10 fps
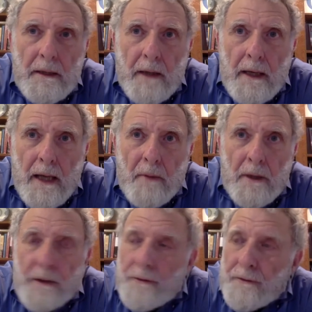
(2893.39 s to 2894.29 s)

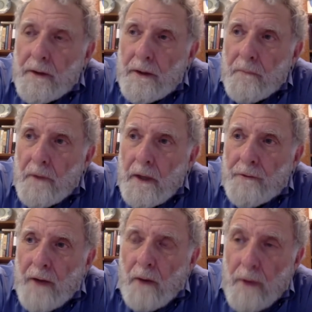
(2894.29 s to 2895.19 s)
dynamic as uh,
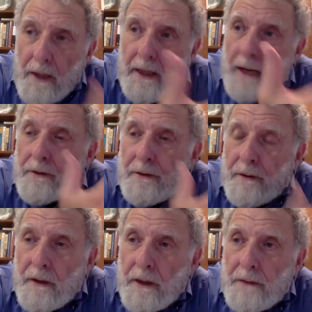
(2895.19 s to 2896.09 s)
as that. Rennie
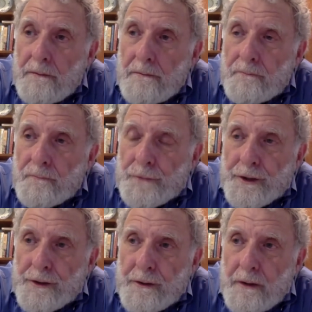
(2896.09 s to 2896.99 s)
Davis uh,
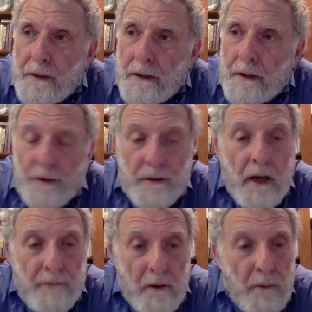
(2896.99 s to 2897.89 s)
just uh, just
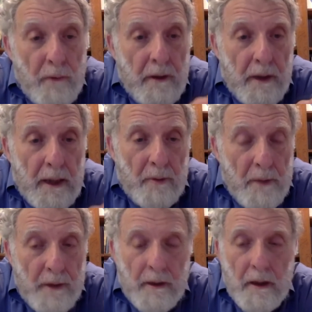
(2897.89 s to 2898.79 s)
died very recently, a couple
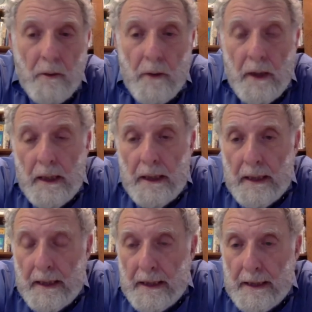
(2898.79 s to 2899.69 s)
of months ago.
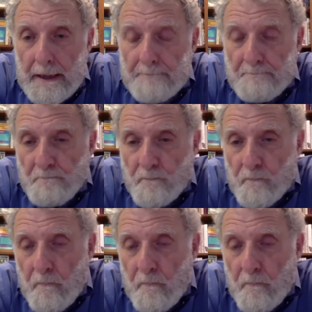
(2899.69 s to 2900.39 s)
Um,